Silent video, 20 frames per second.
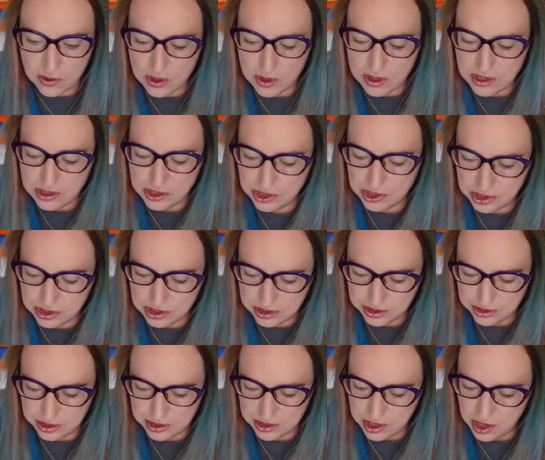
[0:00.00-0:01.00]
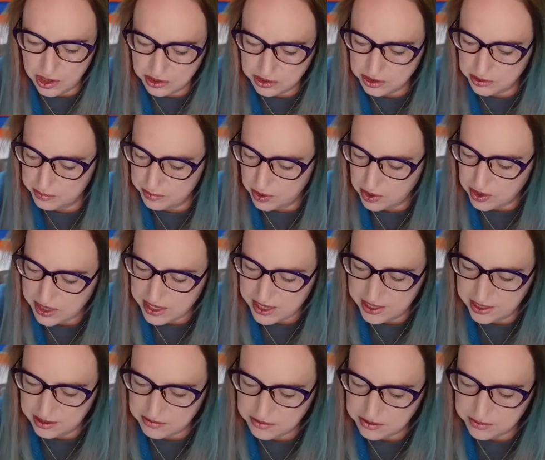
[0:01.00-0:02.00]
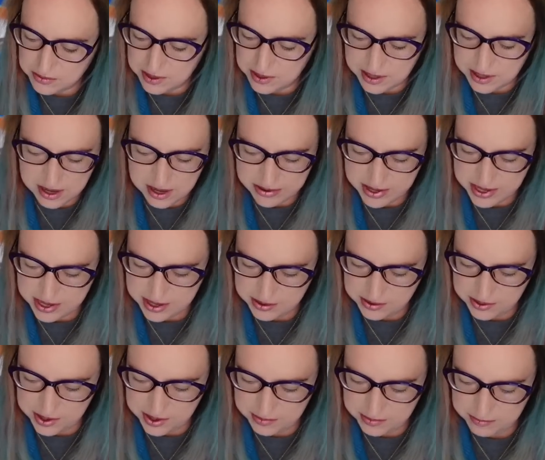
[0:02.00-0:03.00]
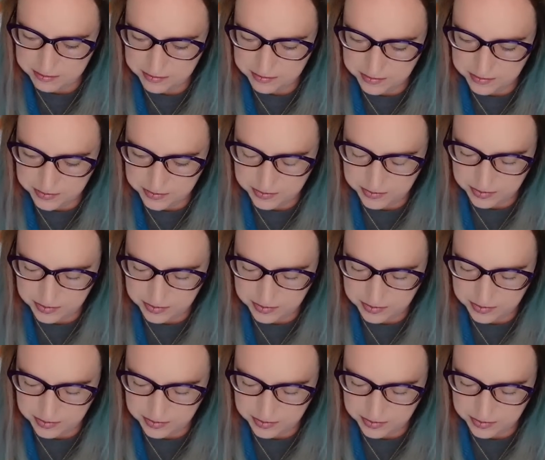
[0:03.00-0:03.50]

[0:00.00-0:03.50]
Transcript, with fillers: For sure. The dogs are barking elsewhere now. I hear them.